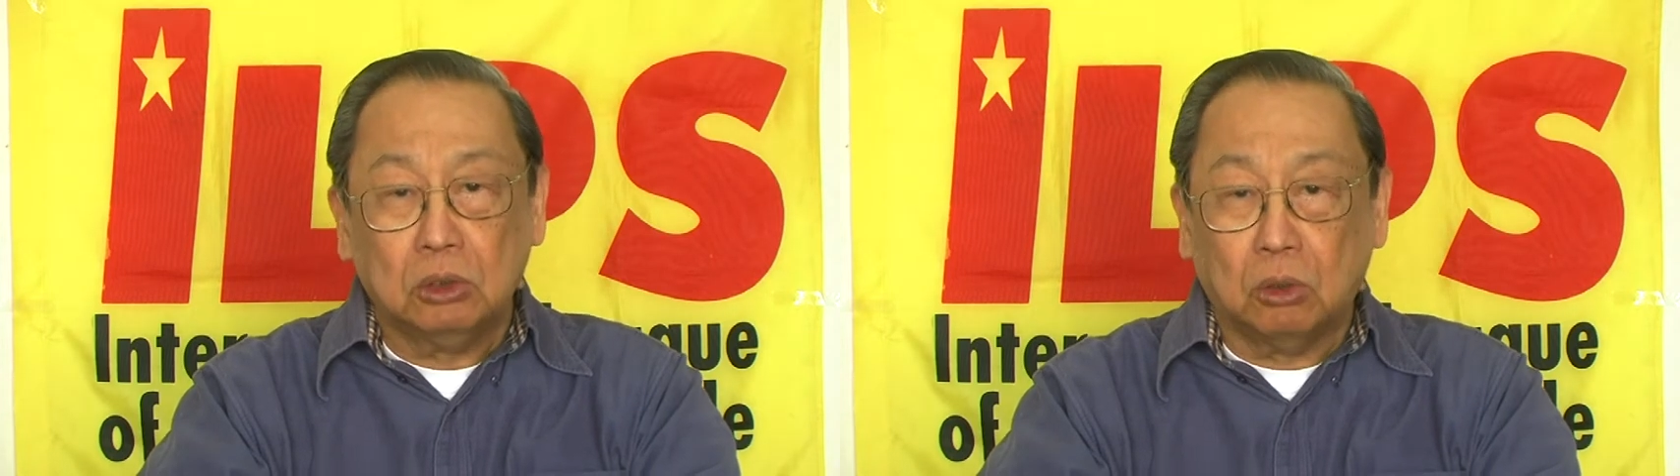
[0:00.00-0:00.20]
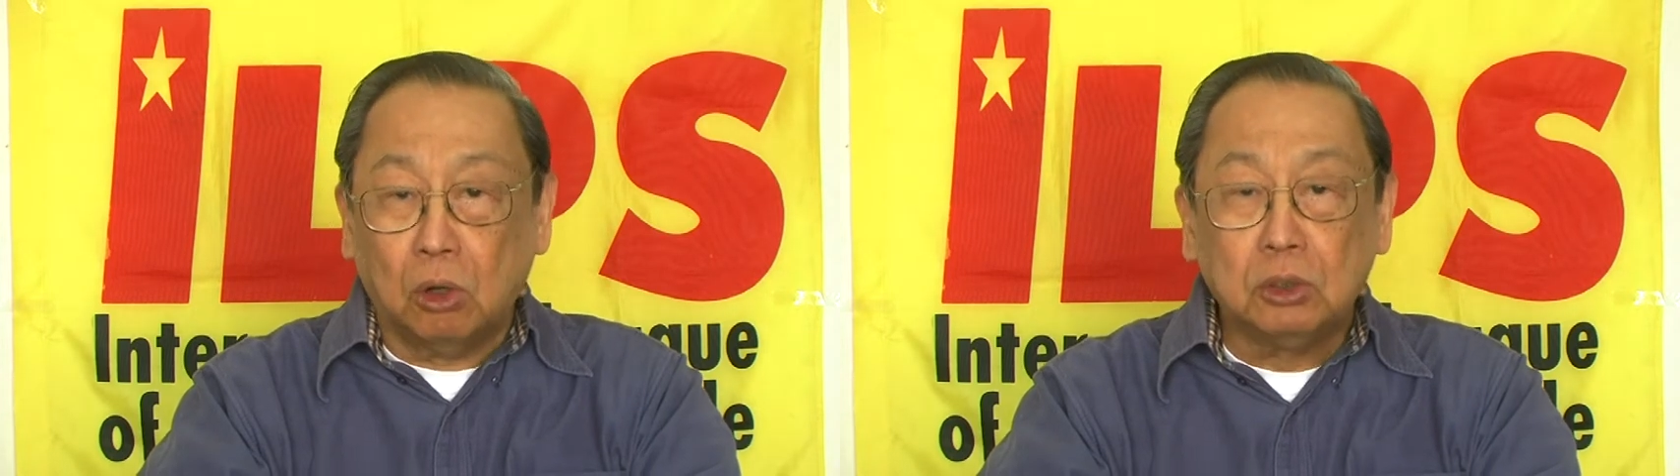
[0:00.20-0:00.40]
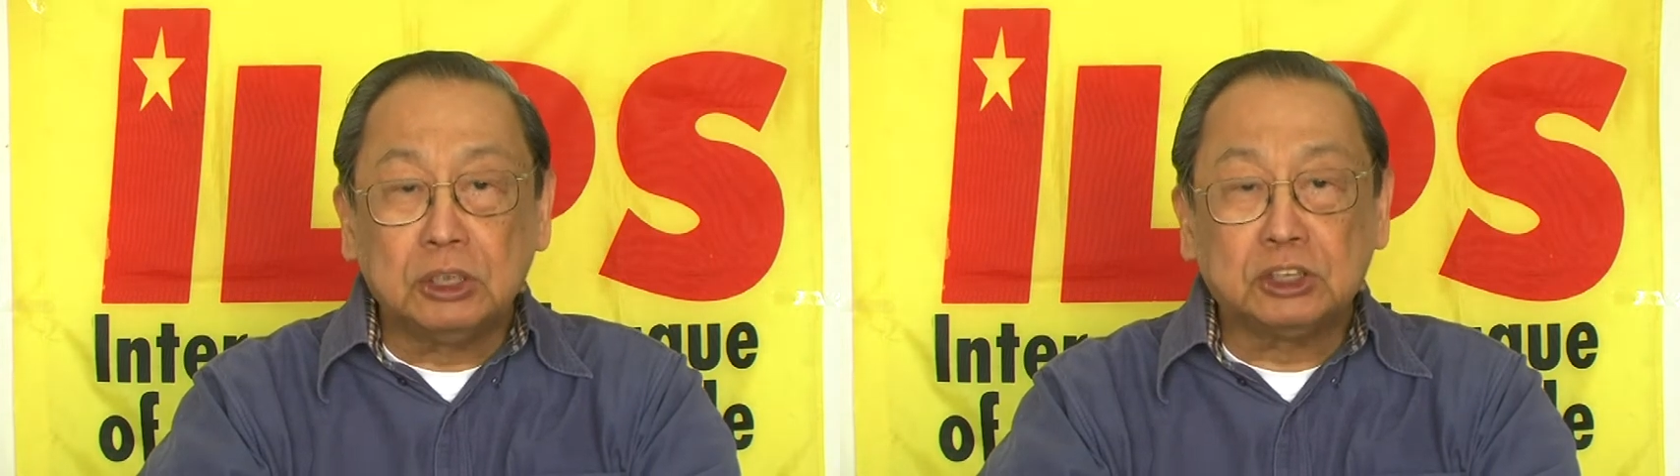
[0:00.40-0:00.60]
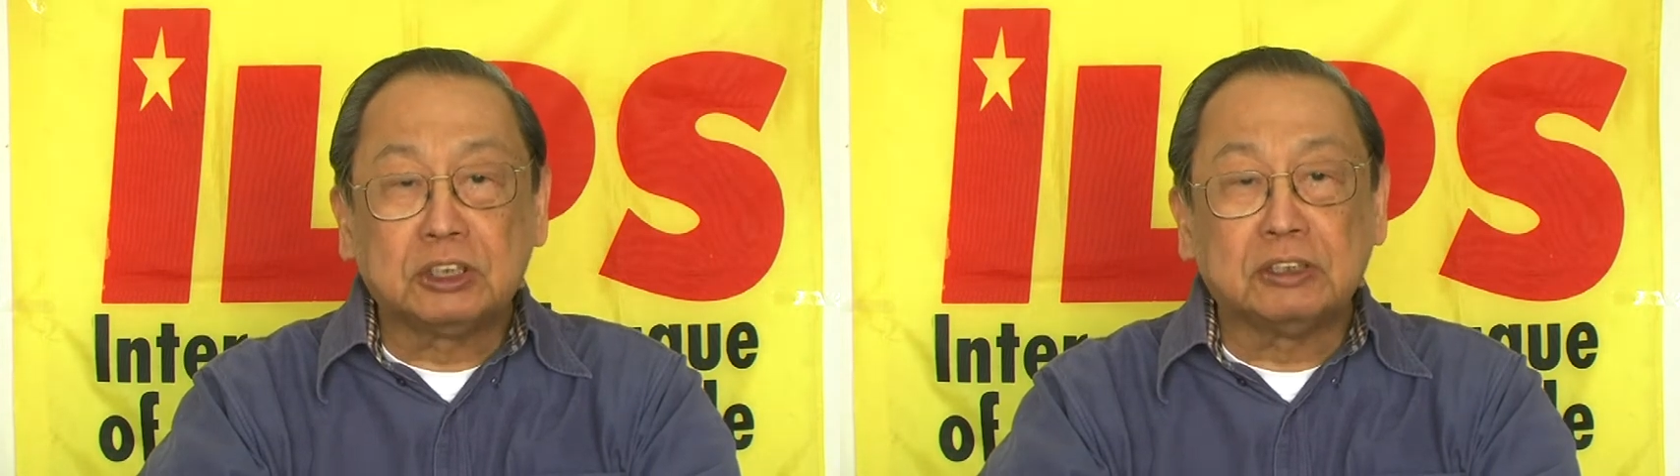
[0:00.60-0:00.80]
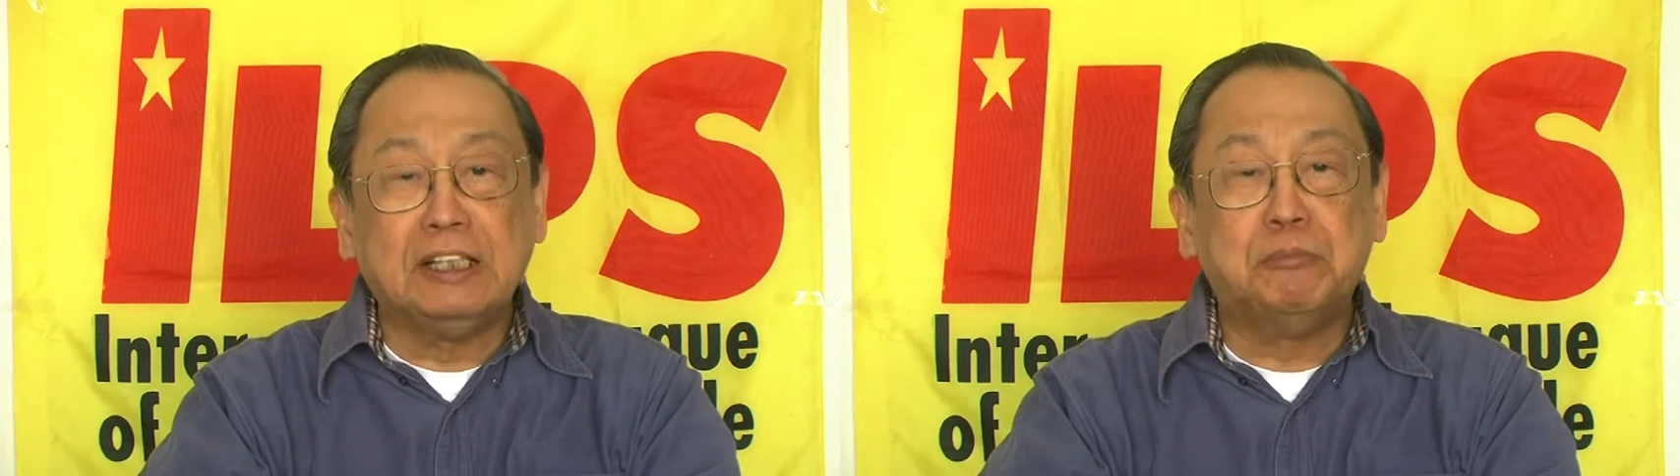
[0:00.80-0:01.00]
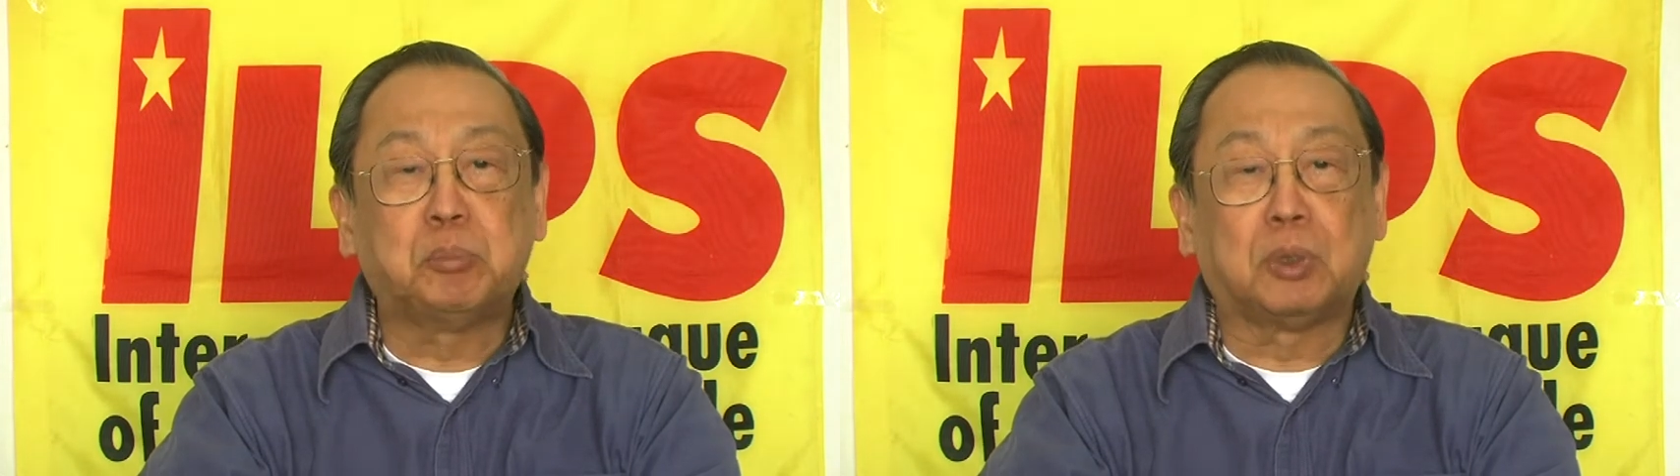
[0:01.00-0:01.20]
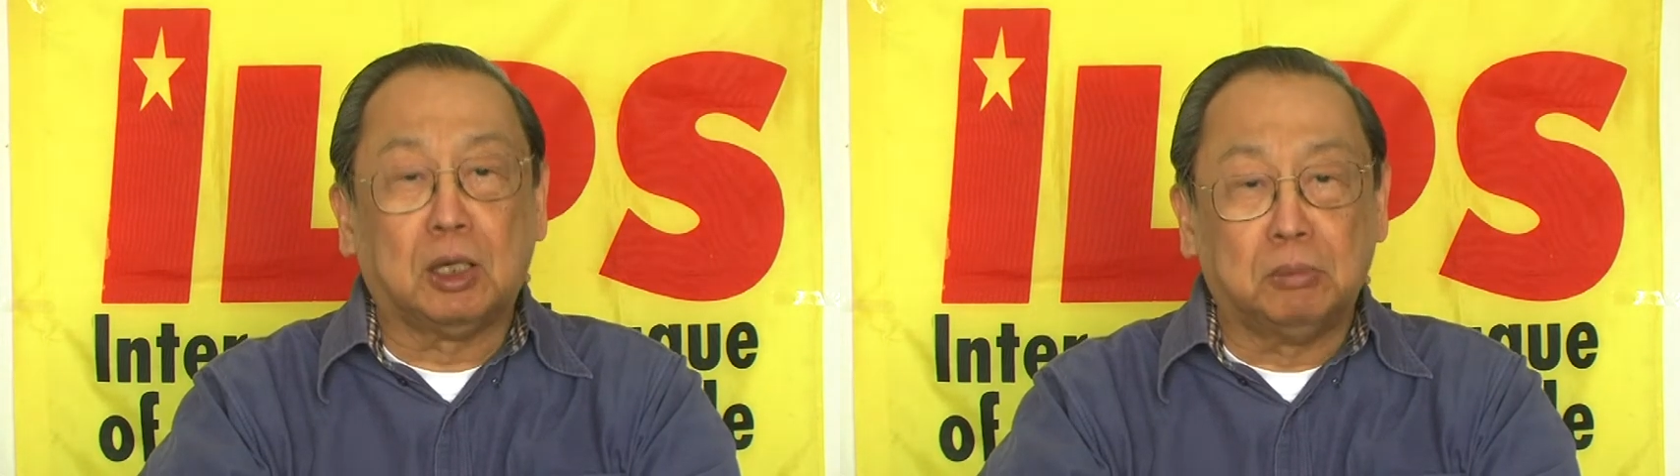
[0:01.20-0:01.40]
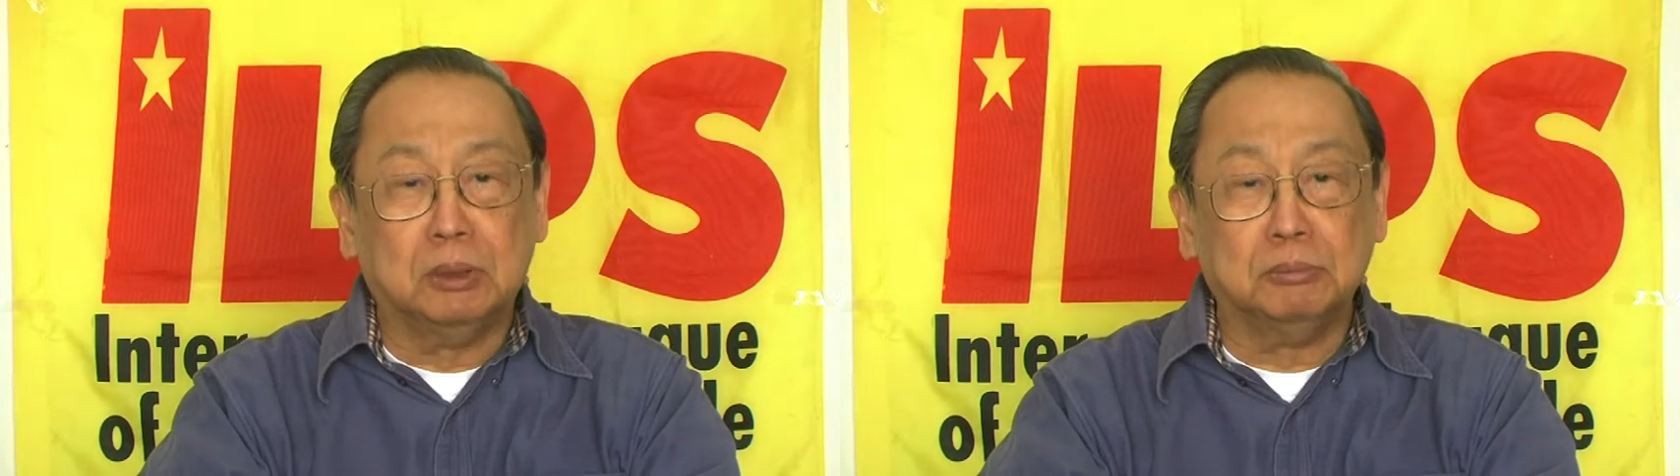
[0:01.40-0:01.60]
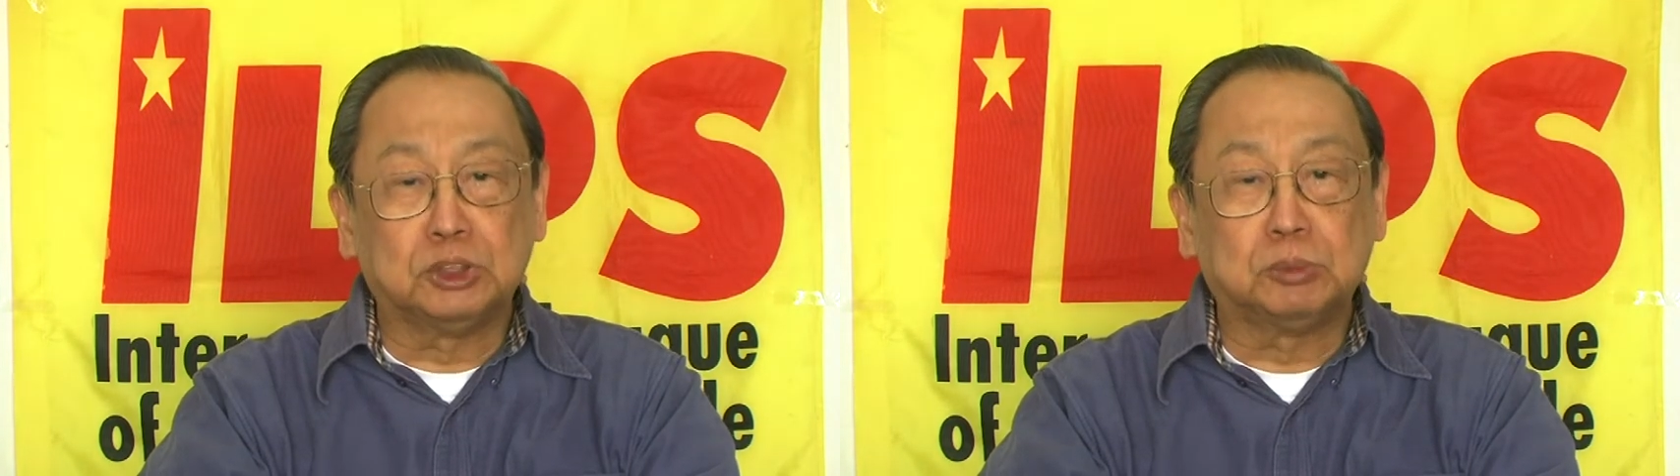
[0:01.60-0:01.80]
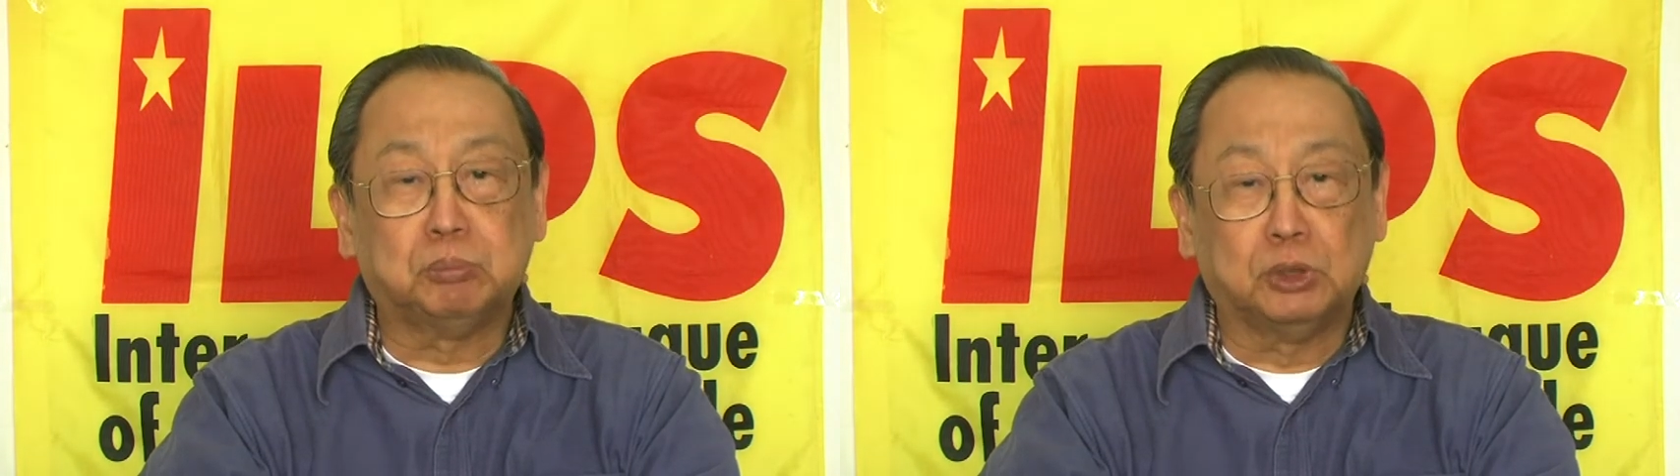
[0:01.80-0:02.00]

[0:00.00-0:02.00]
All these grave problems